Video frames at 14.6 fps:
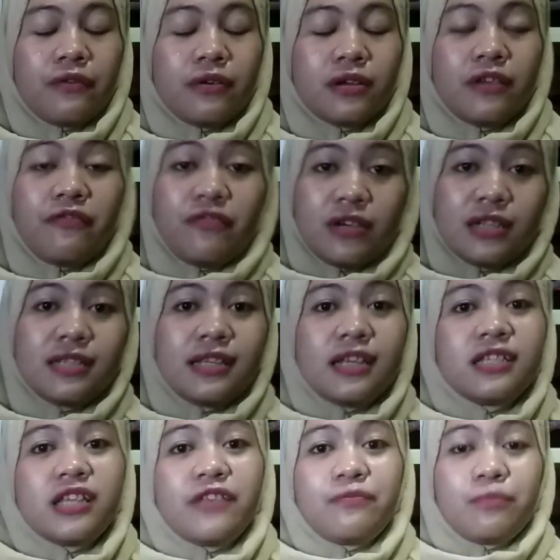The first is
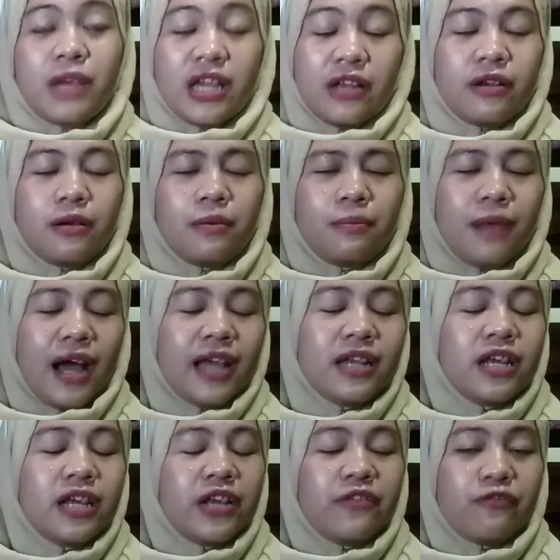by
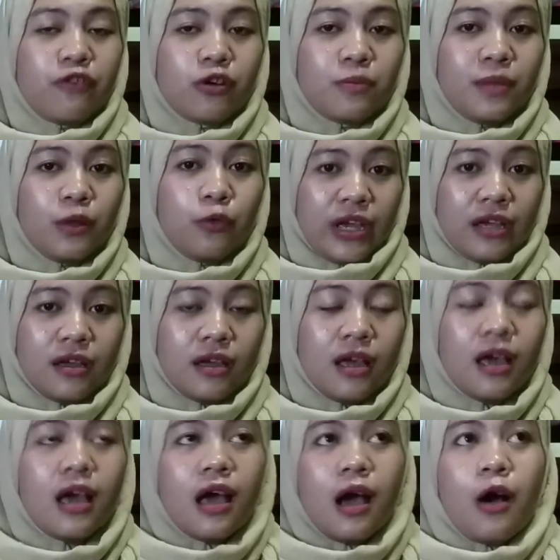the informal way.
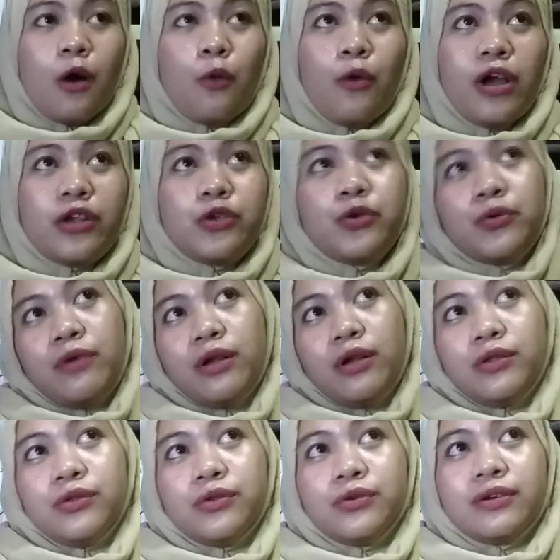When you
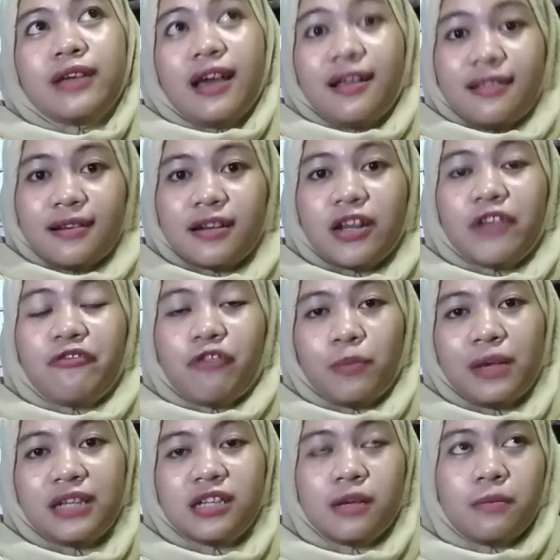want to gather the
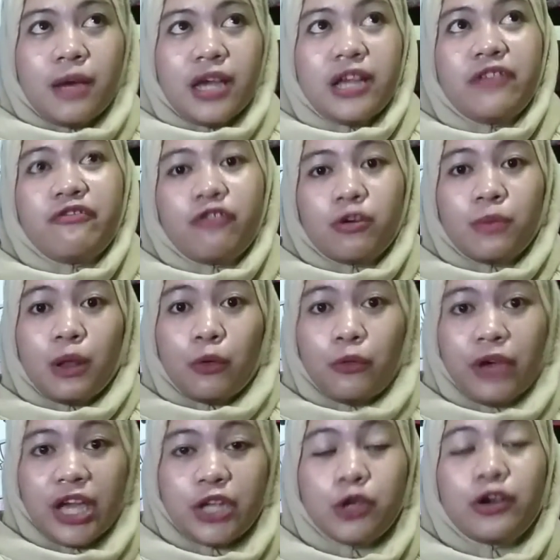information by informal
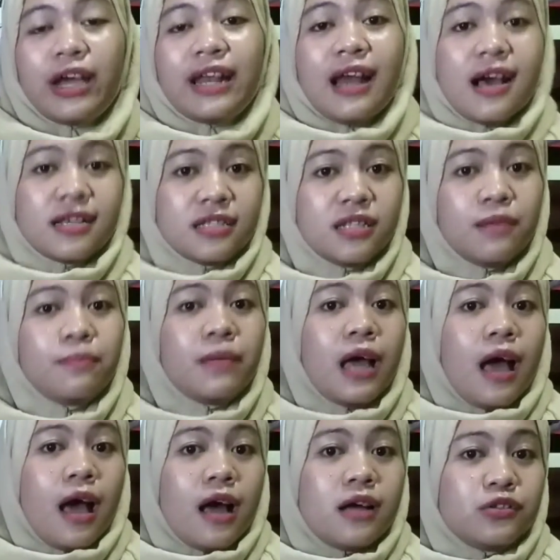way, you can ask them
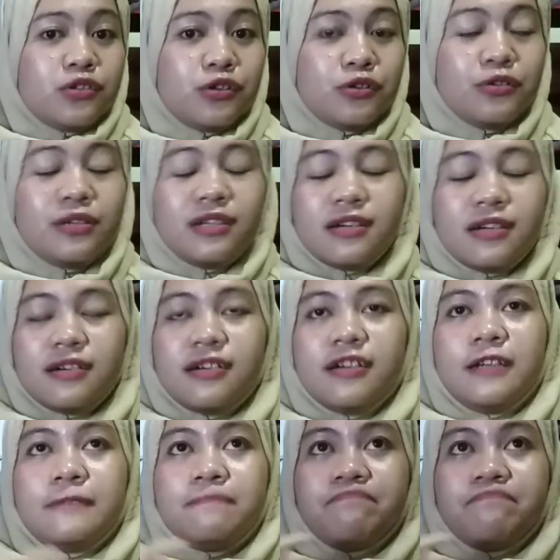through the